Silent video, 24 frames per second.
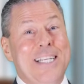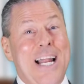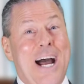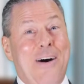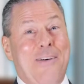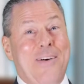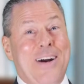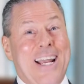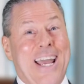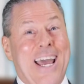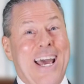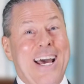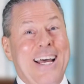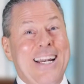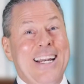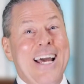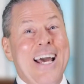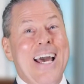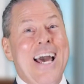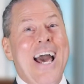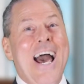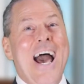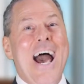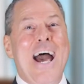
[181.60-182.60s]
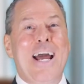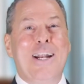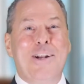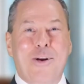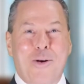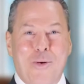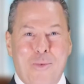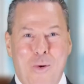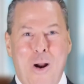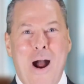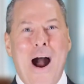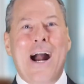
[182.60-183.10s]
now again, and
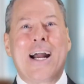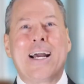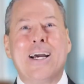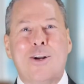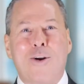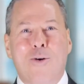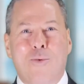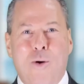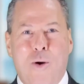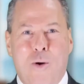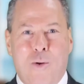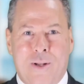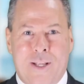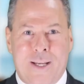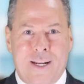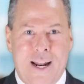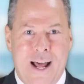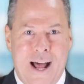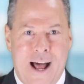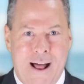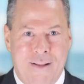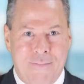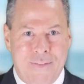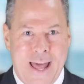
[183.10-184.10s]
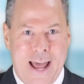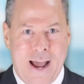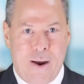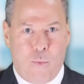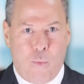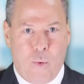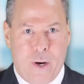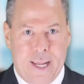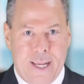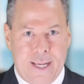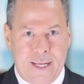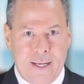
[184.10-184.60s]
you're rocking and rolling on that
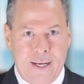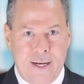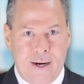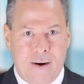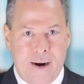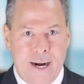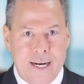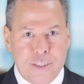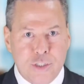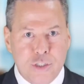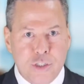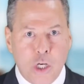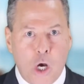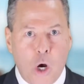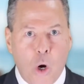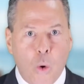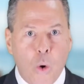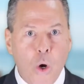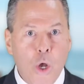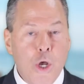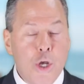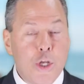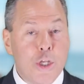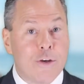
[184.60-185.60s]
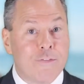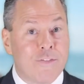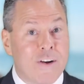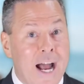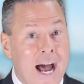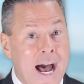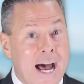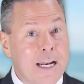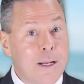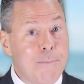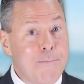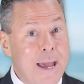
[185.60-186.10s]
week. All right, so you've
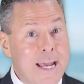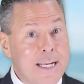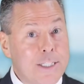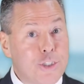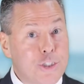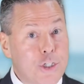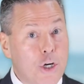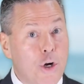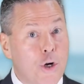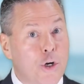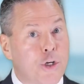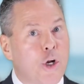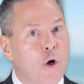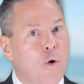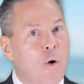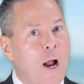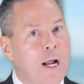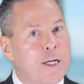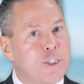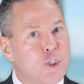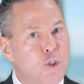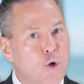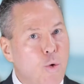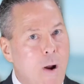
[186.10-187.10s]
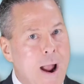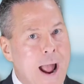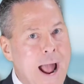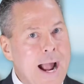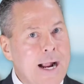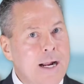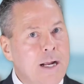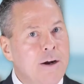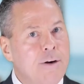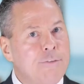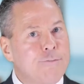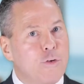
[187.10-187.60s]
got to make sure you're on
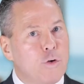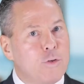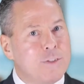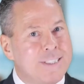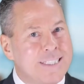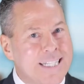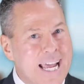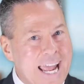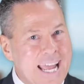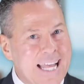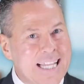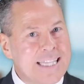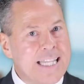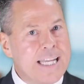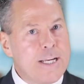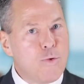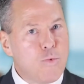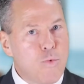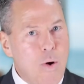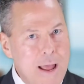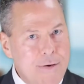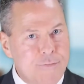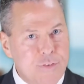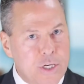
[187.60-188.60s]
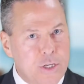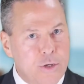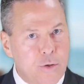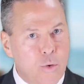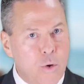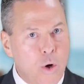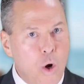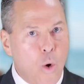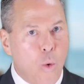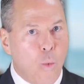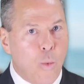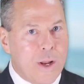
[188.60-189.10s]
track for daily
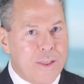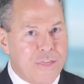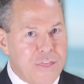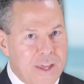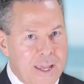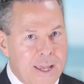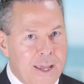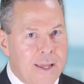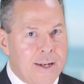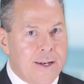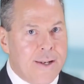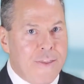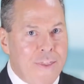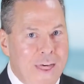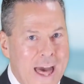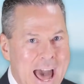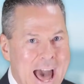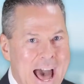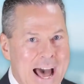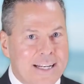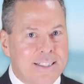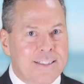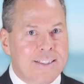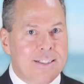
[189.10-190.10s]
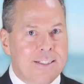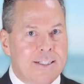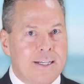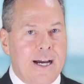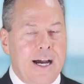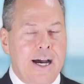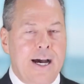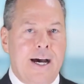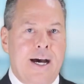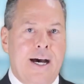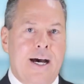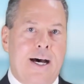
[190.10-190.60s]
revenue within that
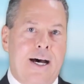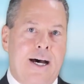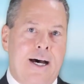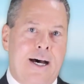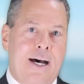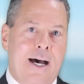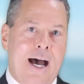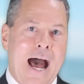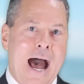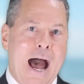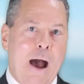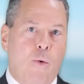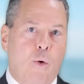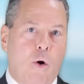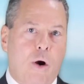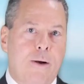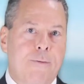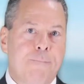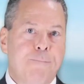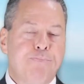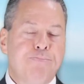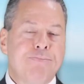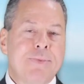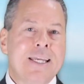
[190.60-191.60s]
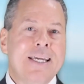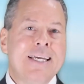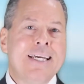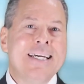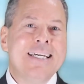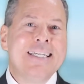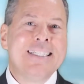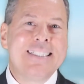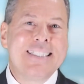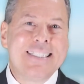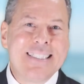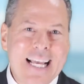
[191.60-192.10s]
hour.
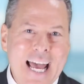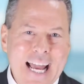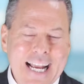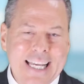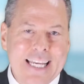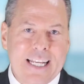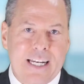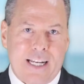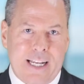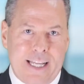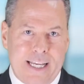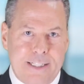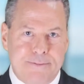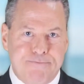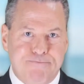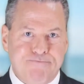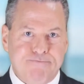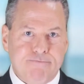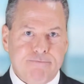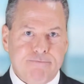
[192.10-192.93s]
Secondly,